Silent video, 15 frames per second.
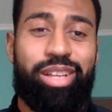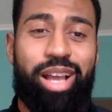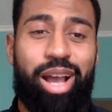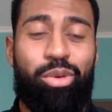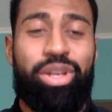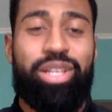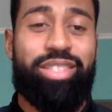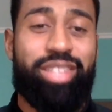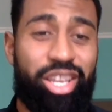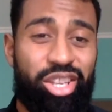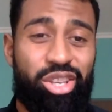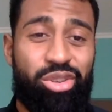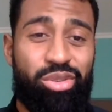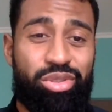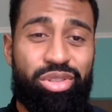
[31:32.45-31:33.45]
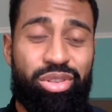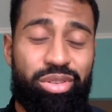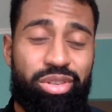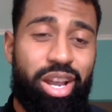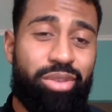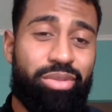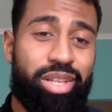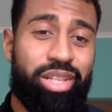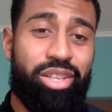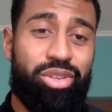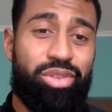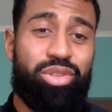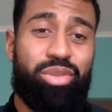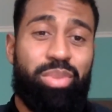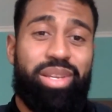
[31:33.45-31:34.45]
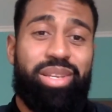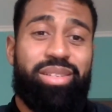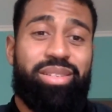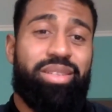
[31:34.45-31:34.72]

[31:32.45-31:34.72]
I want to say use you, not really use you, but